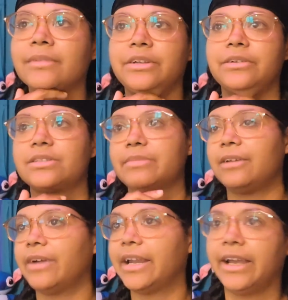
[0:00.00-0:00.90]
You know, some
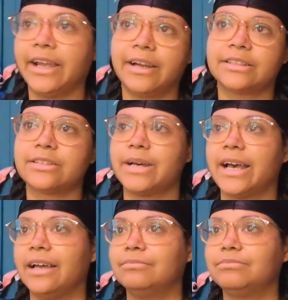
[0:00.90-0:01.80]
had red hair, some
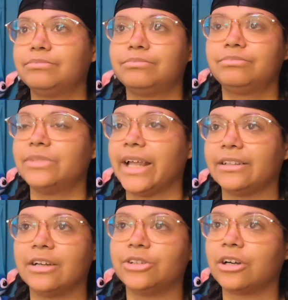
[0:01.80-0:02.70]
had
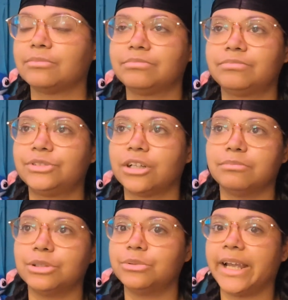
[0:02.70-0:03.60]
like a dark
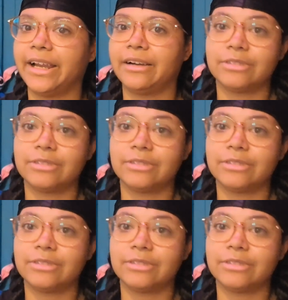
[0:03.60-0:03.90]
blue hair,